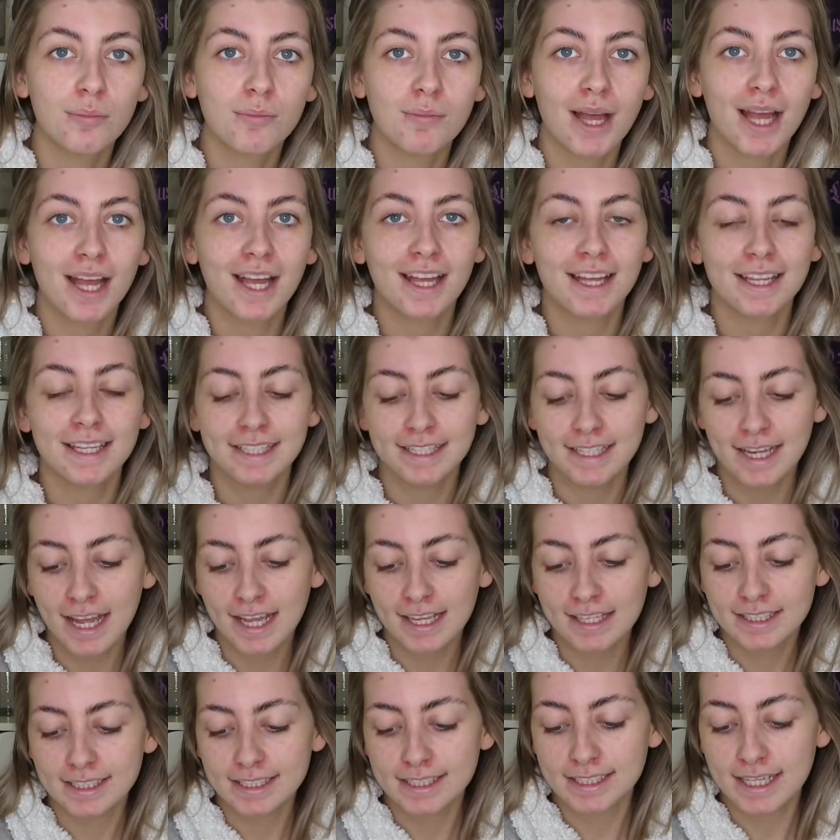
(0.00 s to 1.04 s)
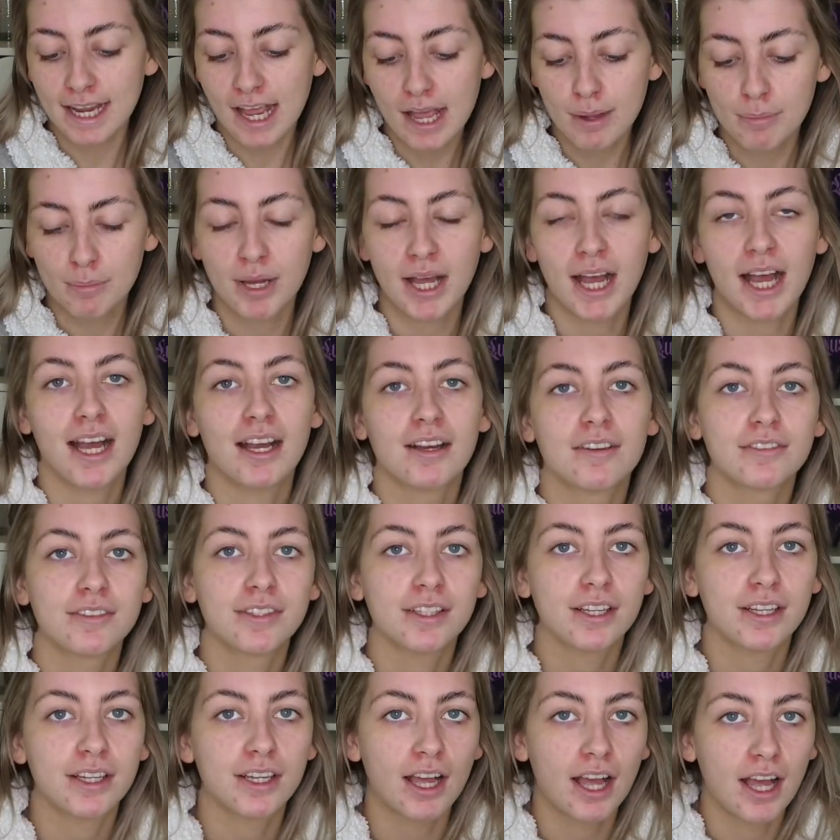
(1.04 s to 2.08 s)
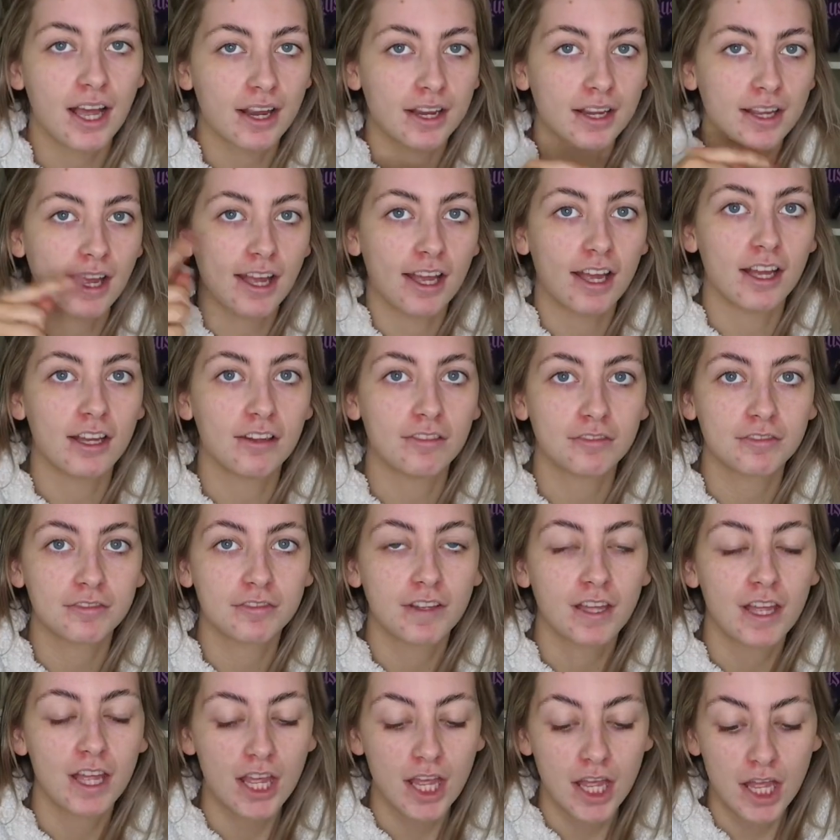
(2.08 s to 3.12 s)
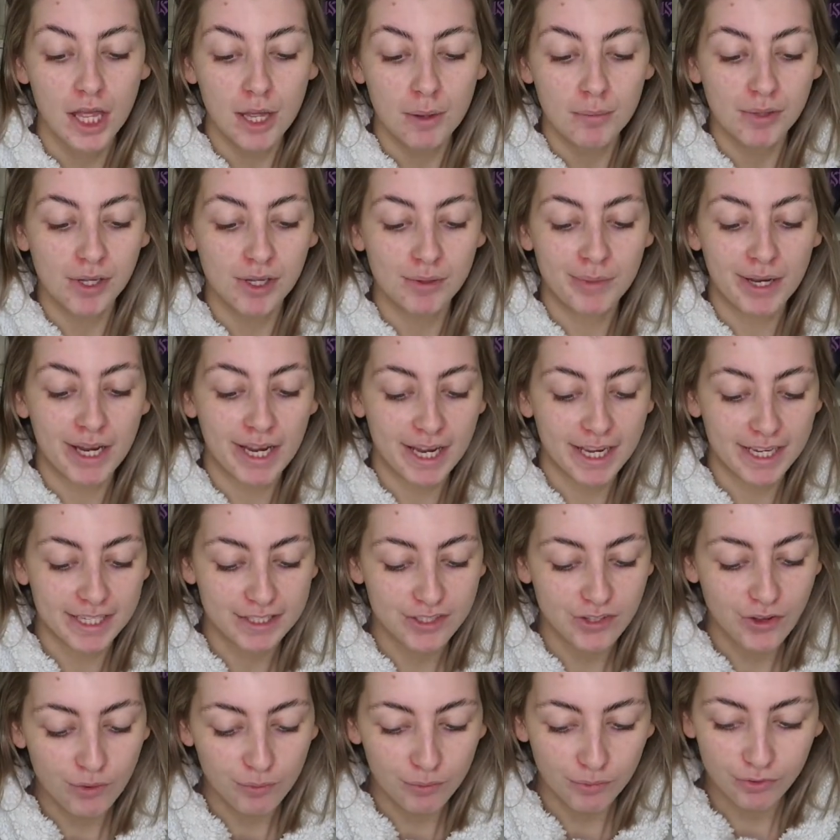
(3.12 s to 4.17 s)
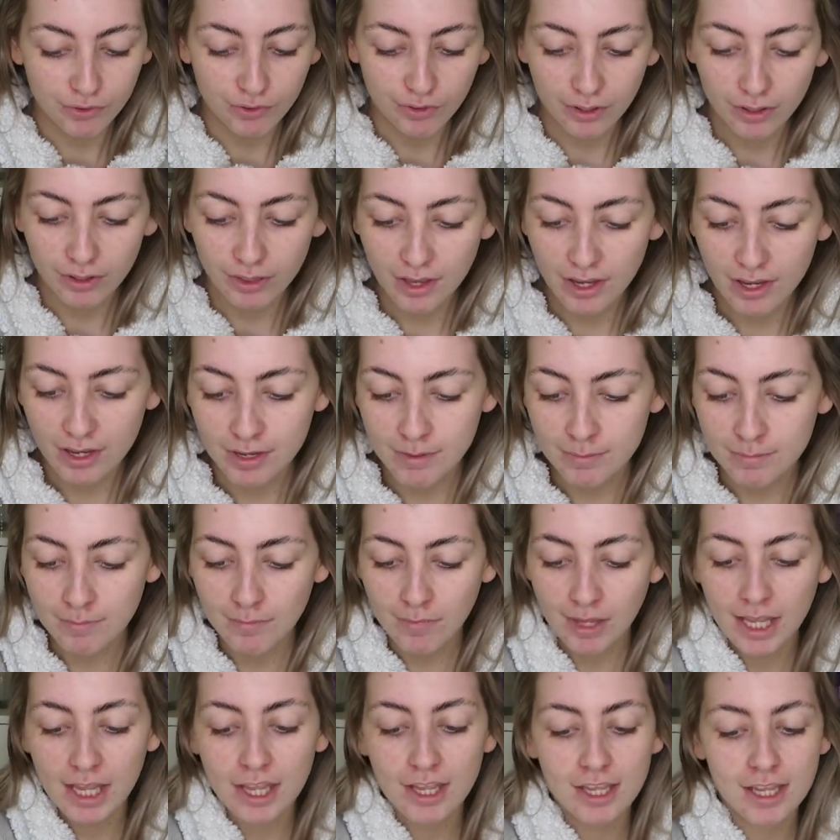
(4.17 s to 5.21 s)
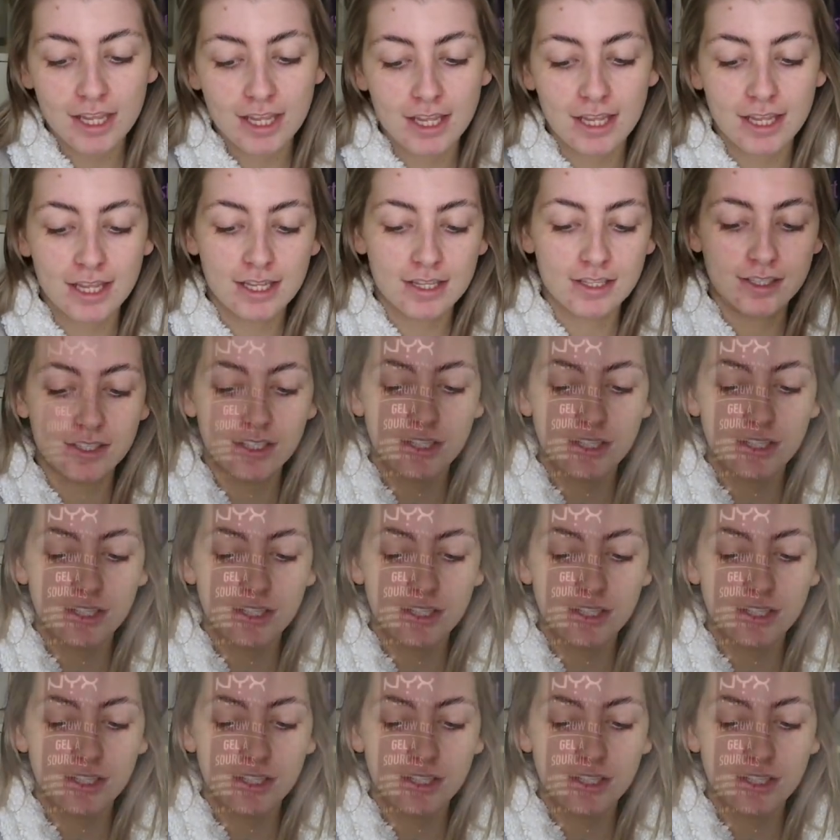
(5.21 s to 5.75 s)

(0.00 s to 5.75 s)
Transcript: my next step after I have put my soap through them is